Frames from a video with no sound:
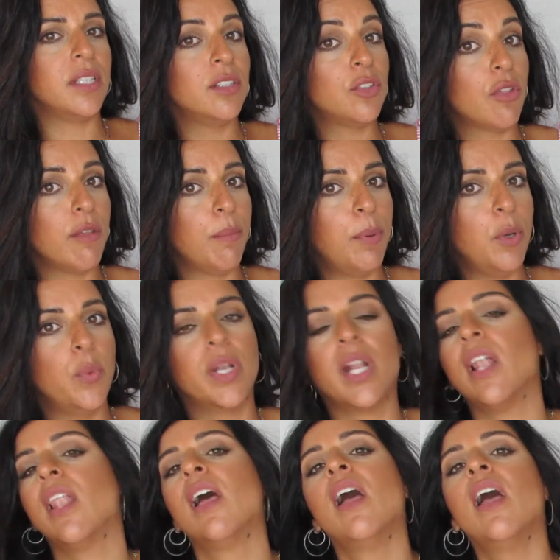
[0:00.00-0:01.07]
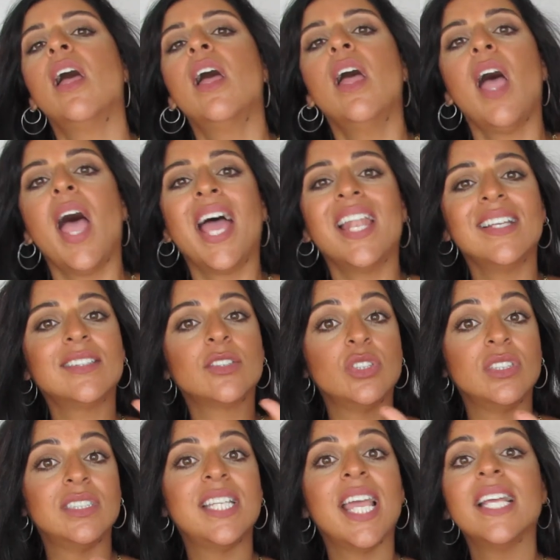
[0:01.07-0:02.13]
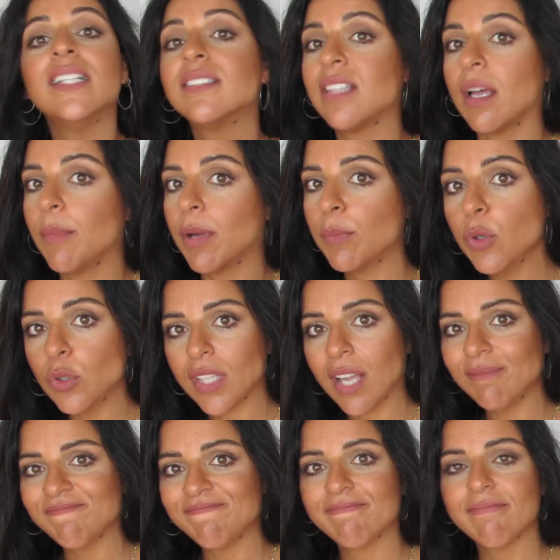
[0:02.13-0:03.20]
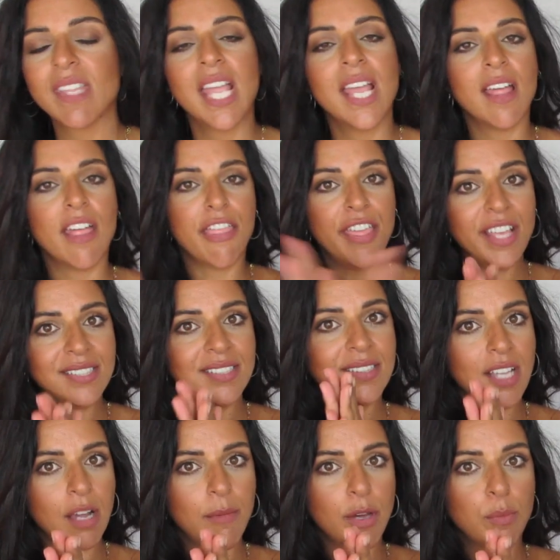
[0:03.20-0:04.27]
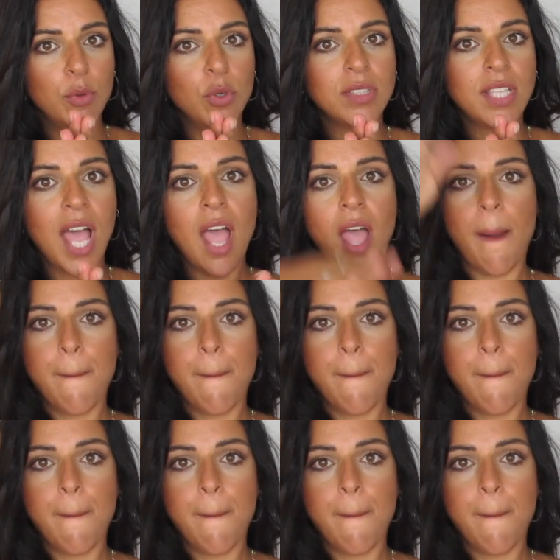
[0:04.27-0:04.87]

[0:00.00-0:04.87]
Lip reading: into the plural, and it contains ta marbuta, this ta marbuta,